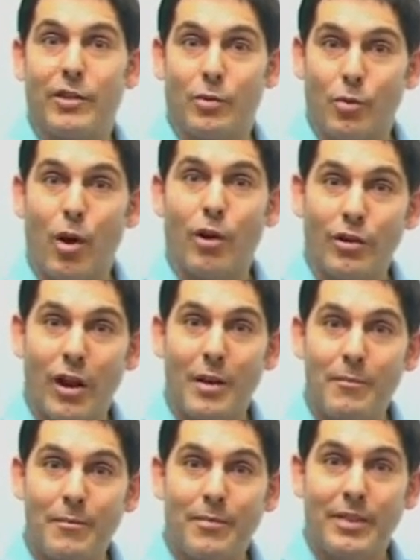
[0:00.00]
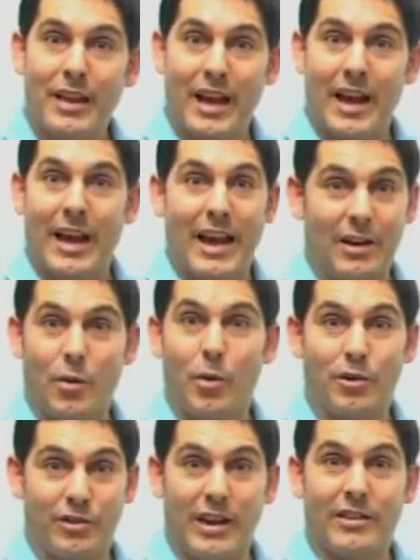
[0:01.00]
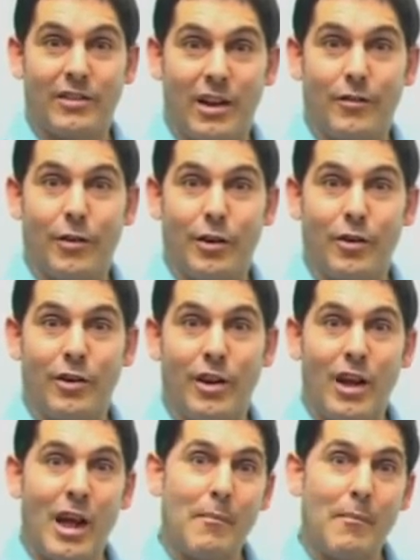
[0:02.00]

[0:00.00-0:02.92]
at the wrong time, and of course that's not very good.